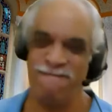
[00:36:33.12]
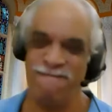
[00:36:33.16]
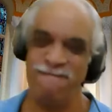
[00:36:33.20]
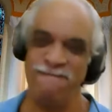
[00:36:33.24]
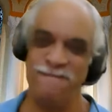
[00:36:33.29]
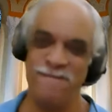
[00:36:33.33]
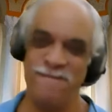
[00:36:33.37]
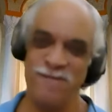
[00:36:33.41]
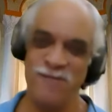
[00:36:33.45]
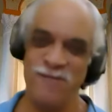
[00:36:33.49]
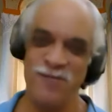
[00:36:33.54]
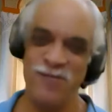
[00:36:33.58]

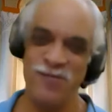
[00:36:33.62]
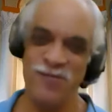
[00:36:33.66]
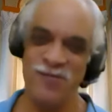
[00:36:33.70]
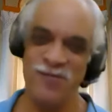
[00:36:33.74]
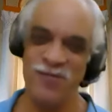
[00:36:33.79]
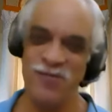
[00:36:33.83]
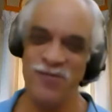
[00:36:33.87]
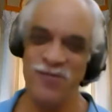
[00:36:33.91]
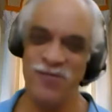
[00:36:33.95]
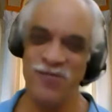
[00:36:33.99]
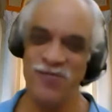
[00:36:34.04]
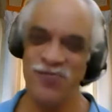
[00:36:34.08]

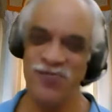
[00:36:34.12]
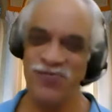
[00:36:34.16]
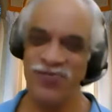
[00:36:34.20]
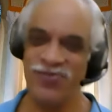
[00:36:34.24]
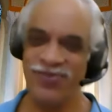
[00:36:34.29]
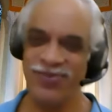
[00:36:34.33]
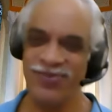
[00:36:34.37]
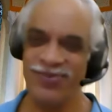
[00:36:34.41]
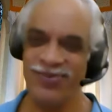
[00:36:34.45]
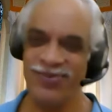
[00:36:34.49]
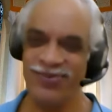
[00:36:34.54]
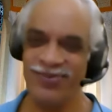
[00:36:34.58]

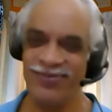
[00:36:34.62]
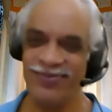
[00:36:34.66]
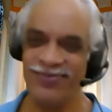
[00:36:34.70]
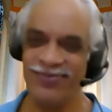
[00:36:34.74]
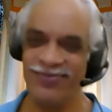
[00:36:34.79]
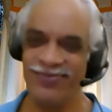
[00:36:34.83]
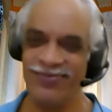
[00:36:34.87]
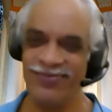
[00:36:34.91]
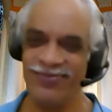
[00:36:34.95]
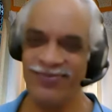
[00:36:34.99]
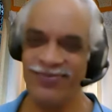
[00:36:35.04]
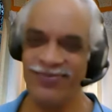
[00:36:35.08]

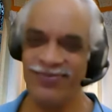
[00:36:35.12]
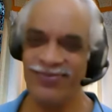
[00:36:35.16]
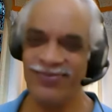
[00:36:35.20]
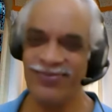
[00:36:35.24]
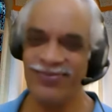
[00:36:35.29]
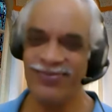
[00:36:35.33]
[no speech]